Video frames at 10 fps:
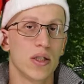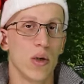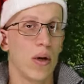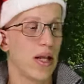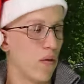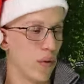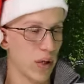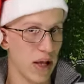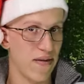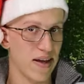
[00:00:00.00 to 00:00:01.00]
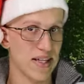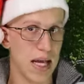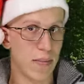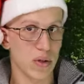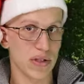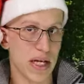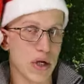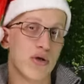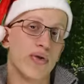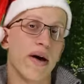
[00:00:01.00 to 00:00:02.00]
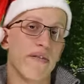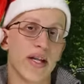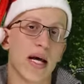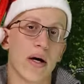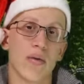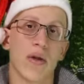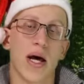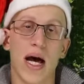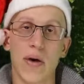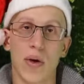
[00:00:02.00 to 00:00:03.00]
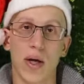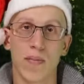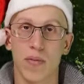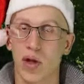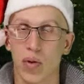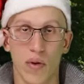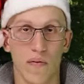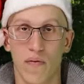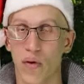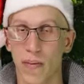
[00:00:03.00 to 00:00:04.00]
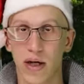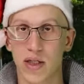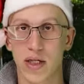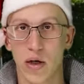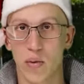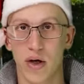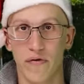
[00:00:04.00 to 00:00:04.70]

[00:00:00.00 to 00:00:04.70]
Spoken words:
So in a real life example, say you're driving down the highway, you're going 40 miles an hour,